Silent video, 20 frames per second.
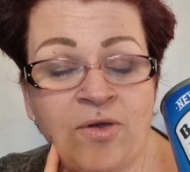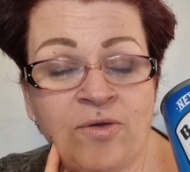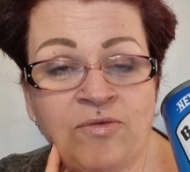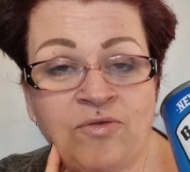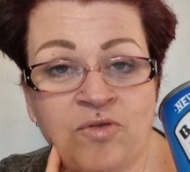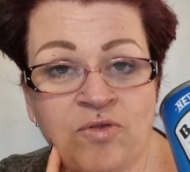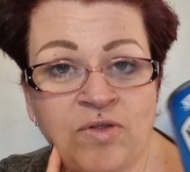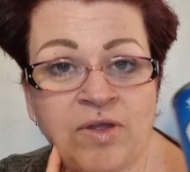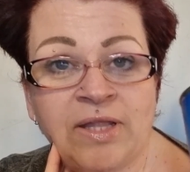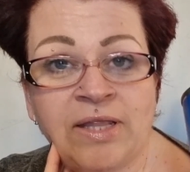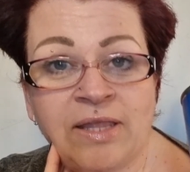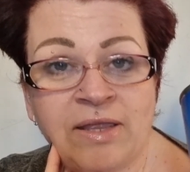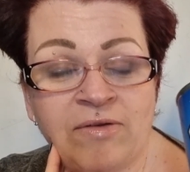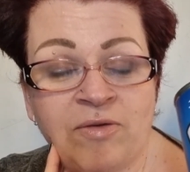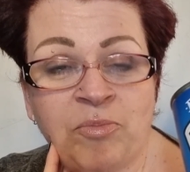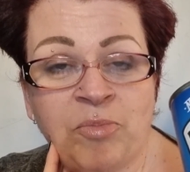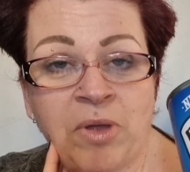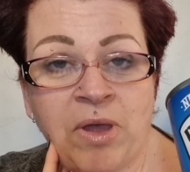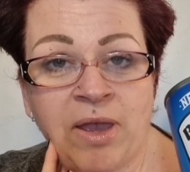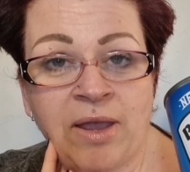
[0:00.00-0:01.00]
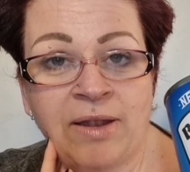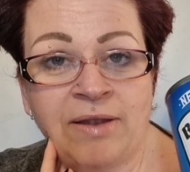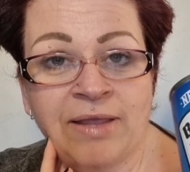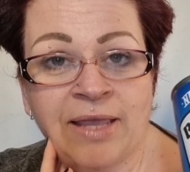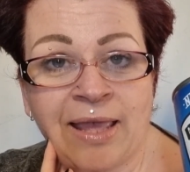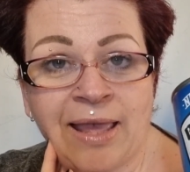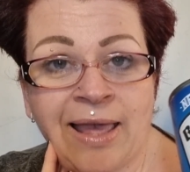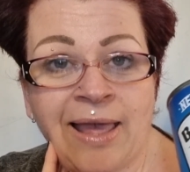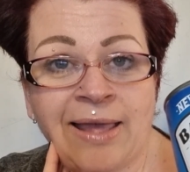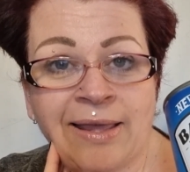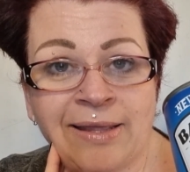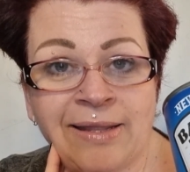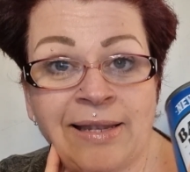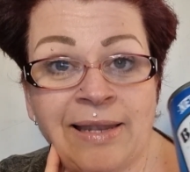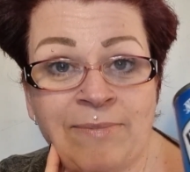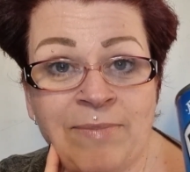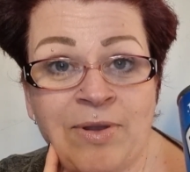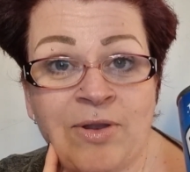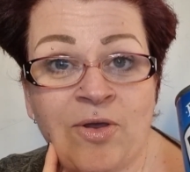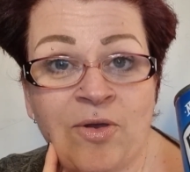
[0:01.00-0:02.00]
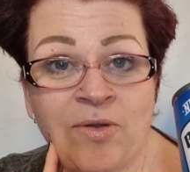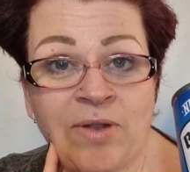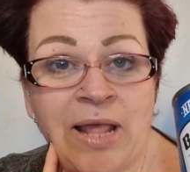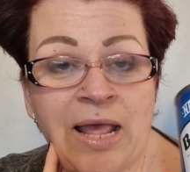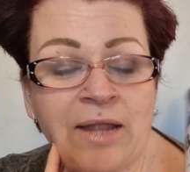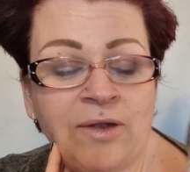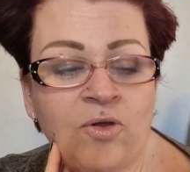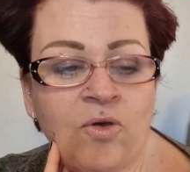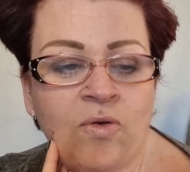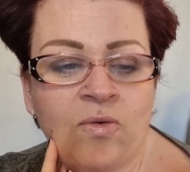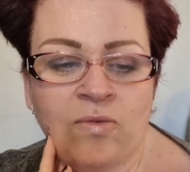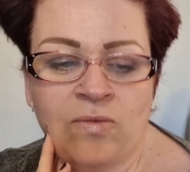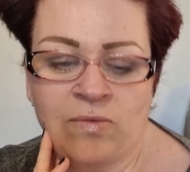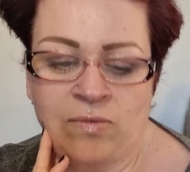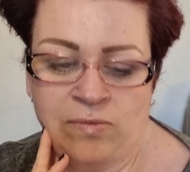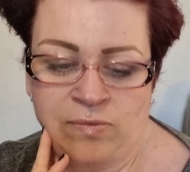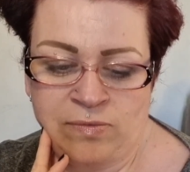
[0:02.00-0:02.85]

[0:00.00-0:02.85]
If you think they're a pile of cack, let me know that and all.